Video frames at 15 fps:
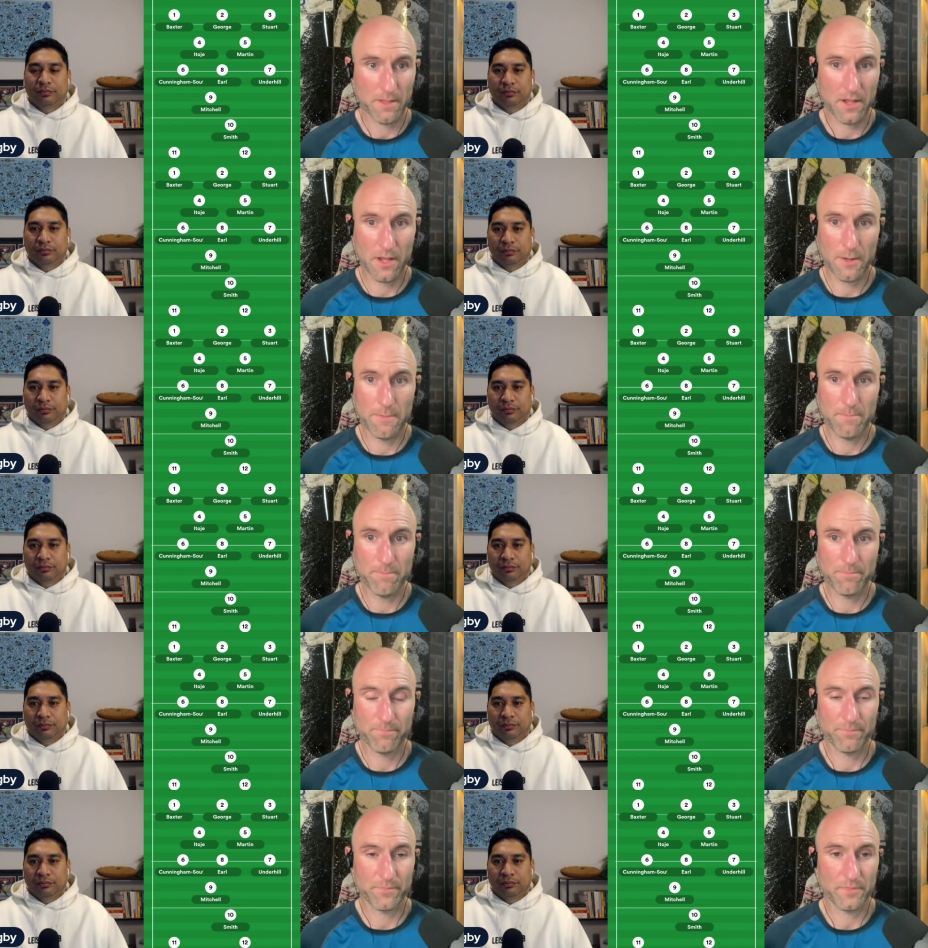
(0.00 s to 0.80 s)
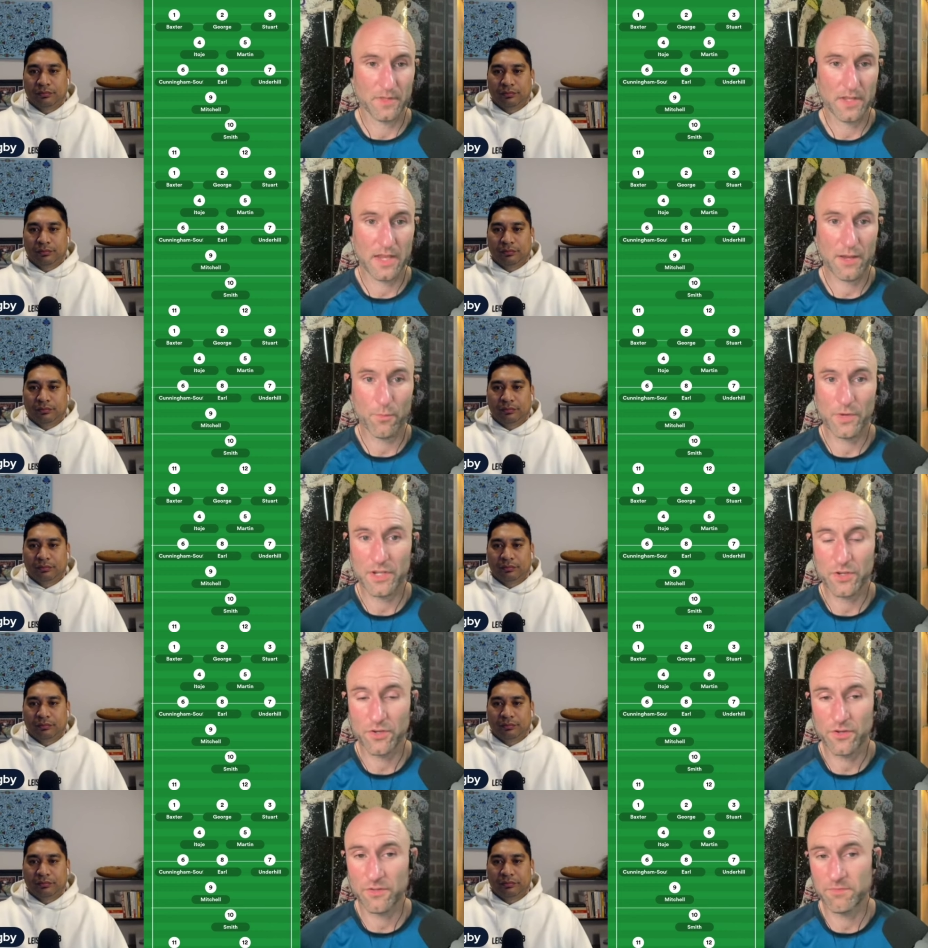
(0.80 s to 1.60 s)
Speaker 1: Um, and we
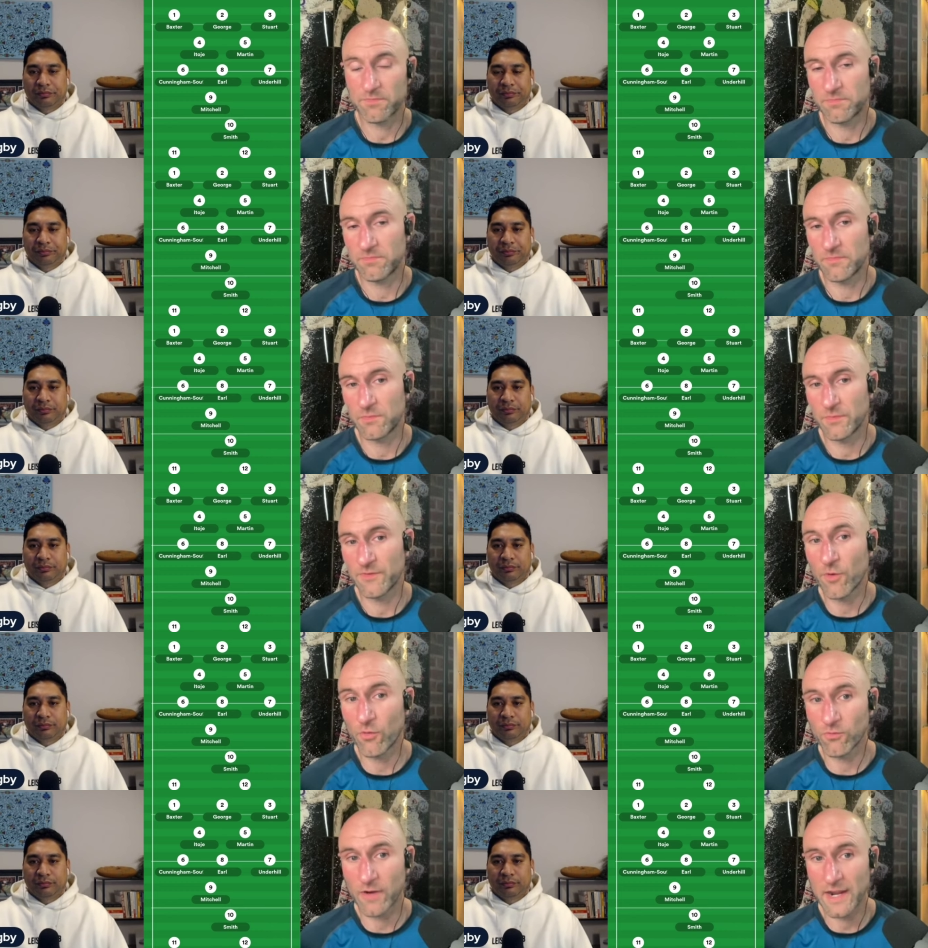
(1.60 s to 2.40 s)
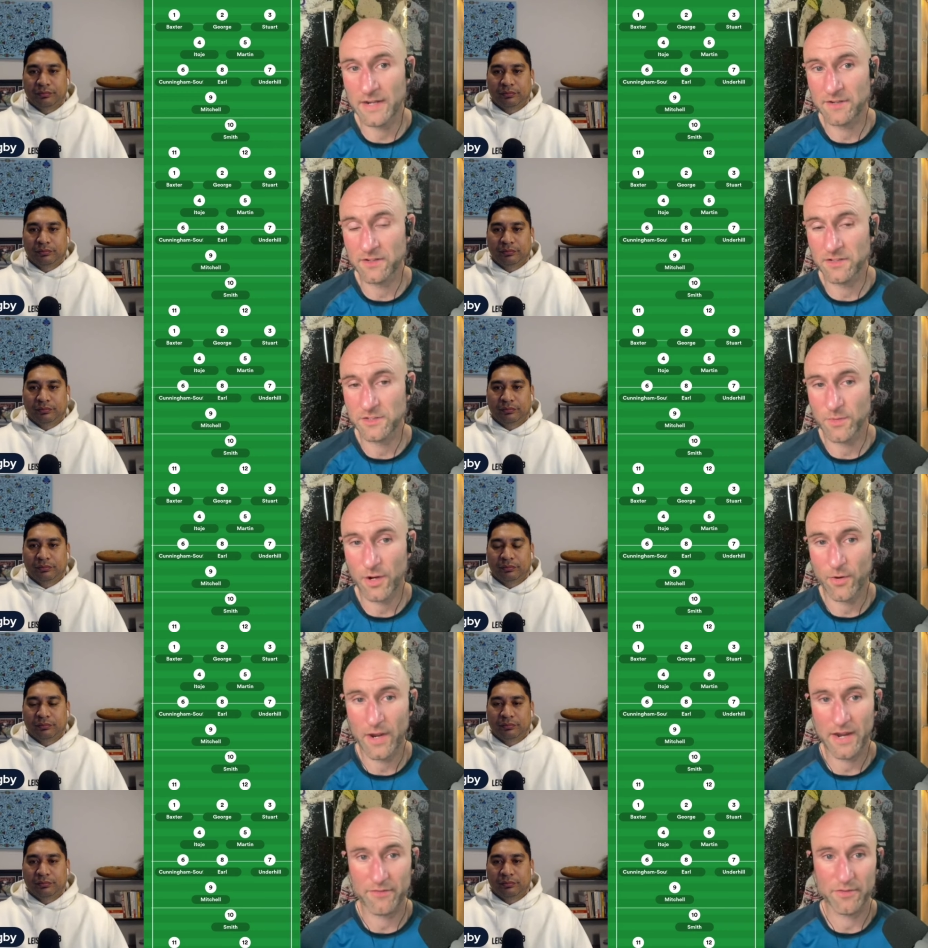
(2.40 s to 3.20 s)
could we've got Randall as
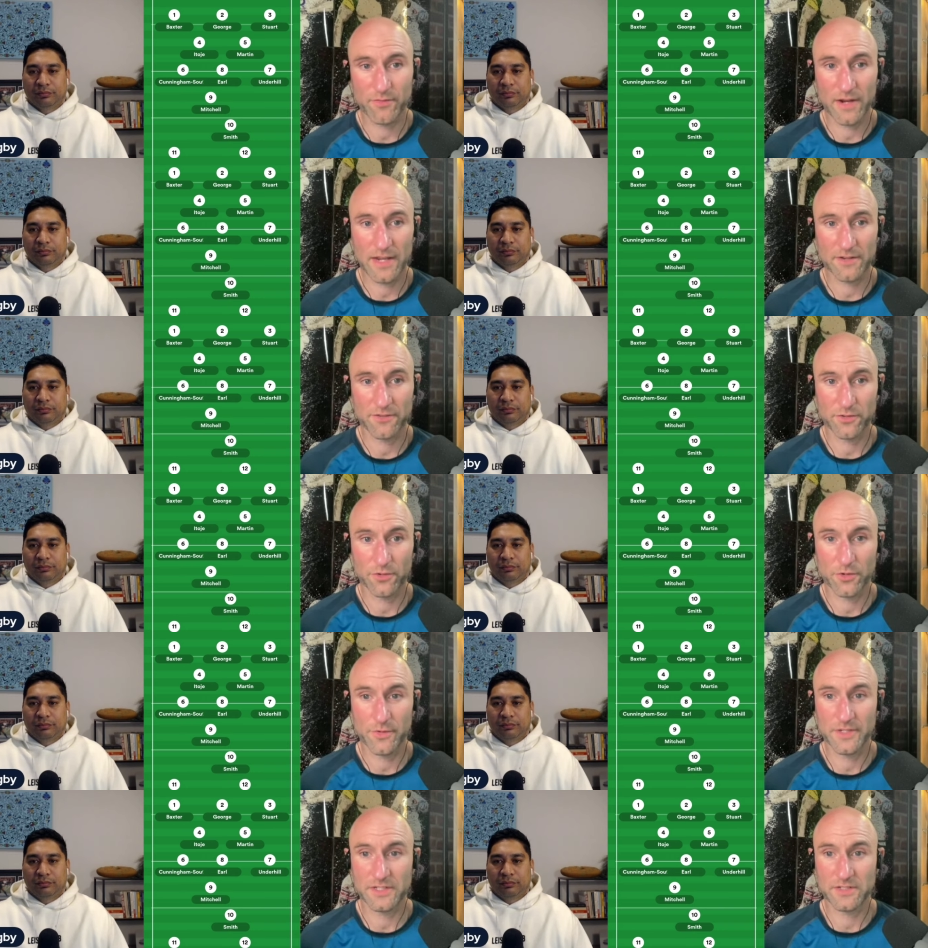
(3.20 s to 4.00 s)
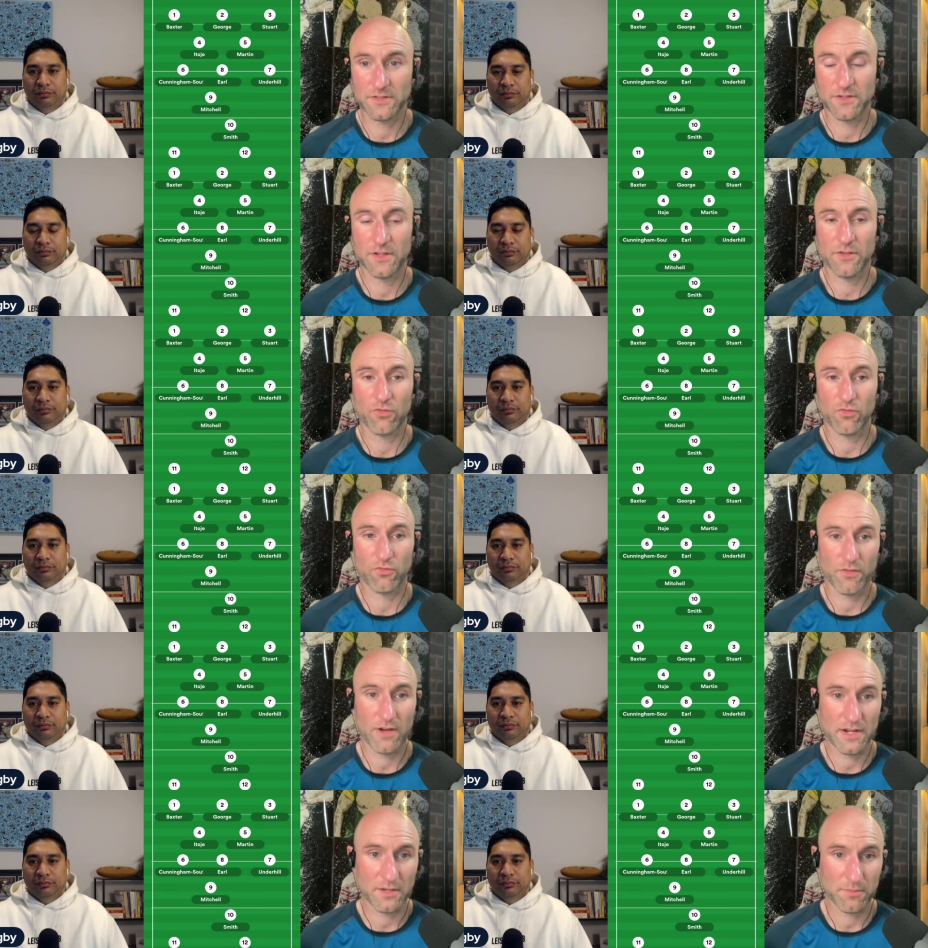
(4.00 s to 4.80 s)
well, Harry Randall, who is
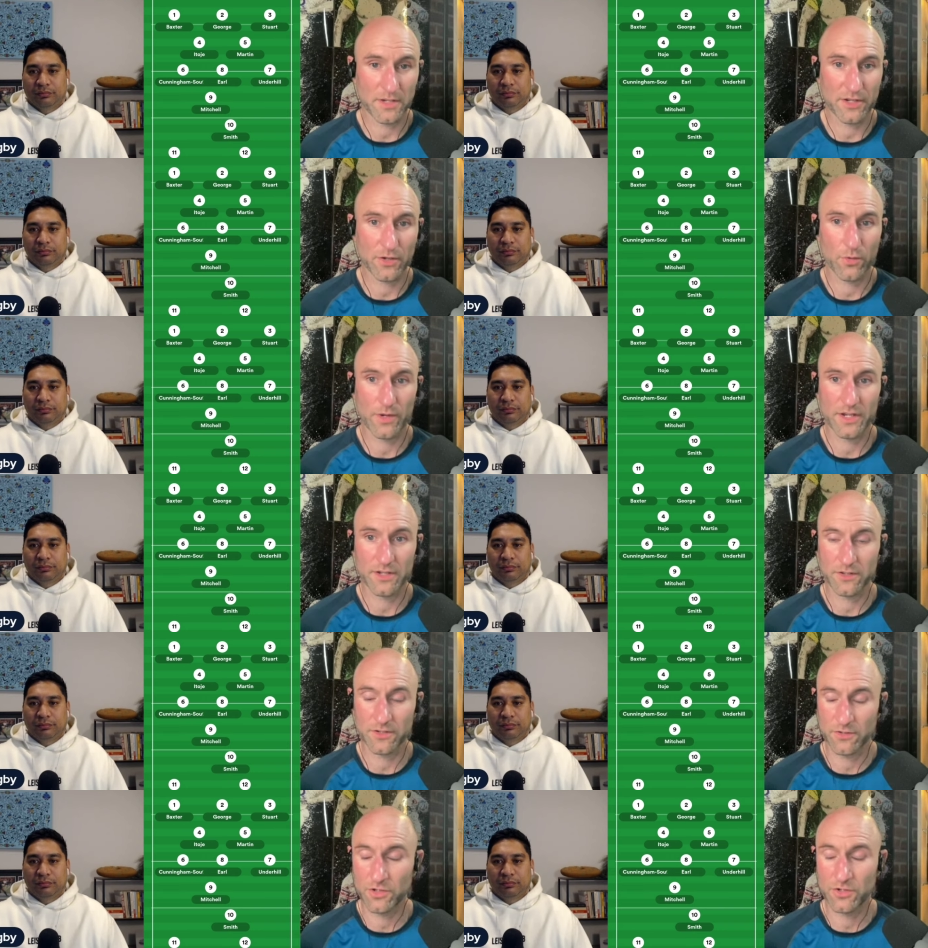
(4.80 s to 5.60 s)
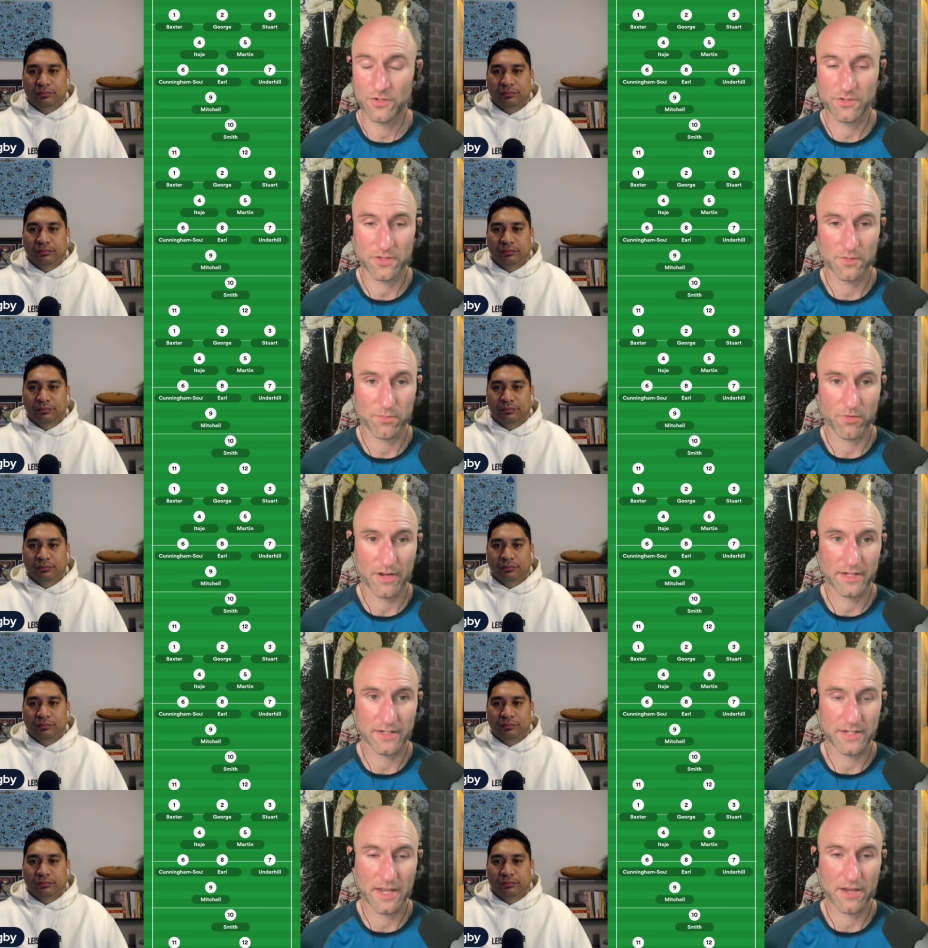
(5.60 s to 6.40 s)
incredibly quick and good to the
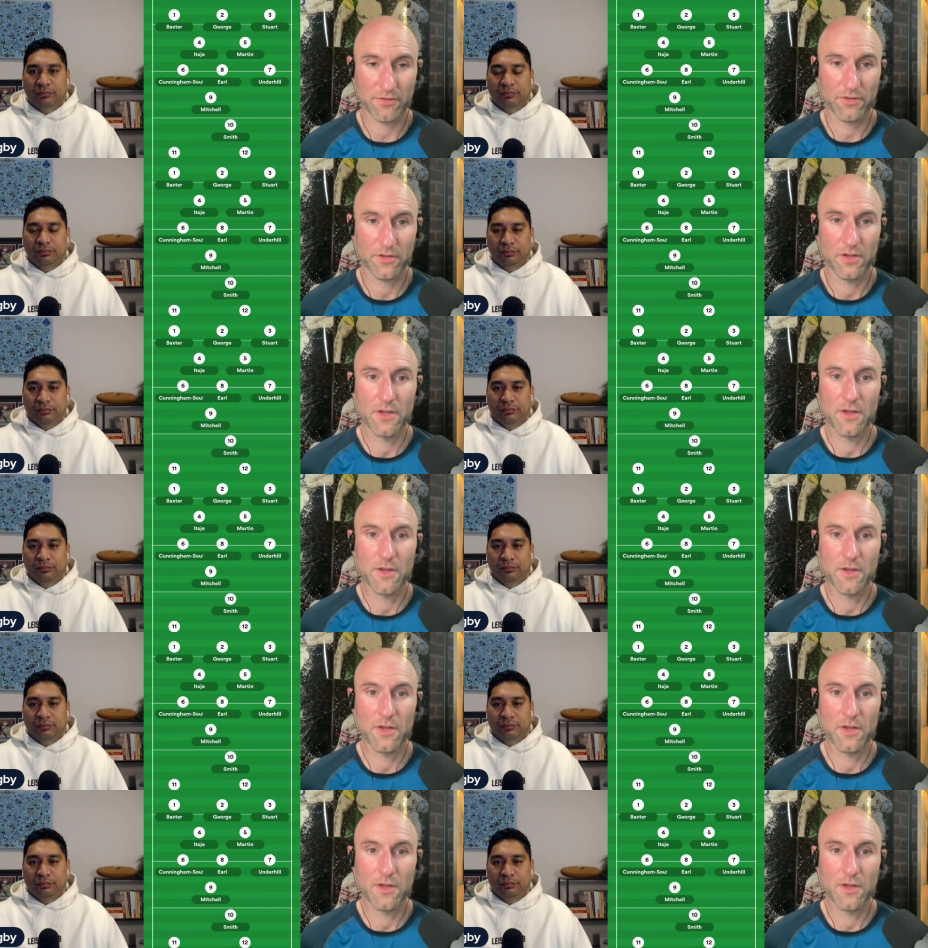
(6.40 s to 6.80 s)
breakdown